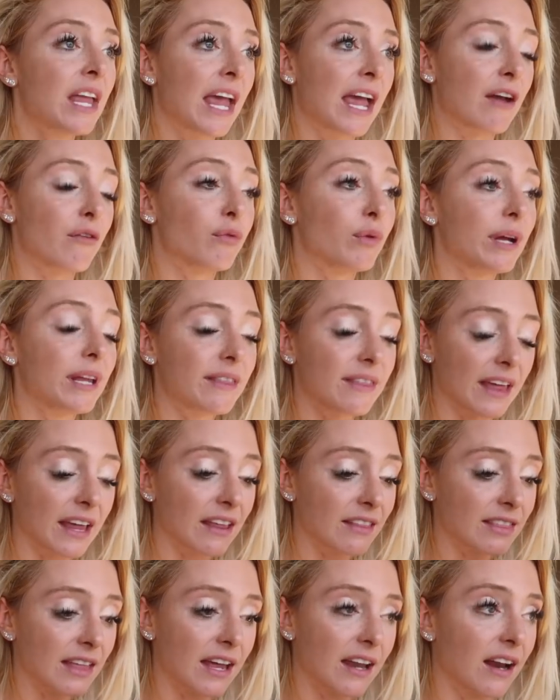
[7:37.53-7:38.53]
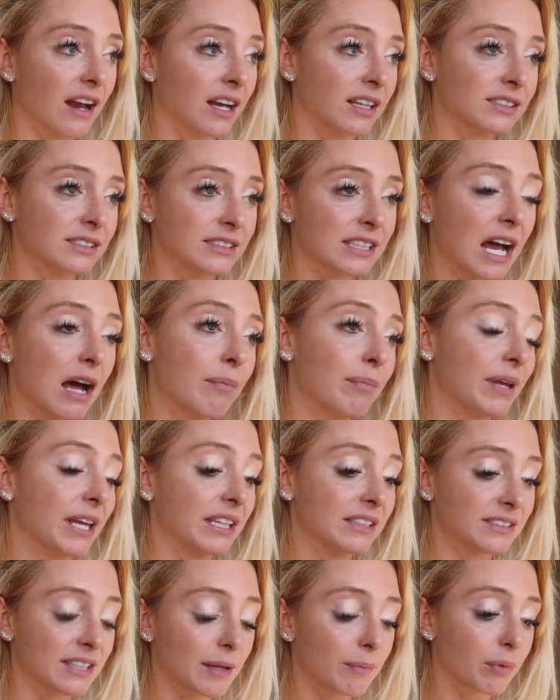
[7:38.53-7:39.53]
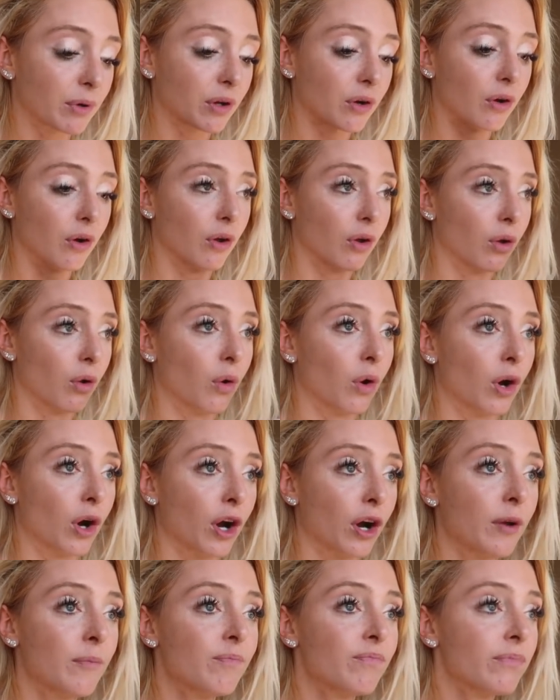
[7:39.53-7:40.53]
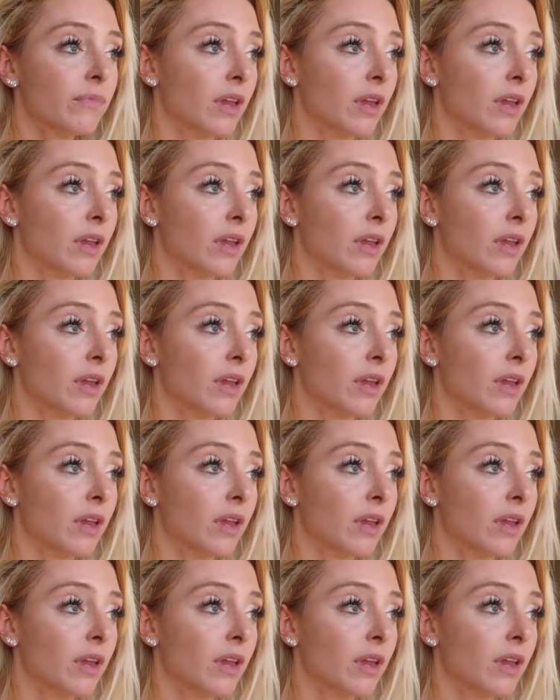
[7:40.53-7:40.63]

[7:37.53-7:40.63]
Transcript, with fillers: If we think that us not being typical or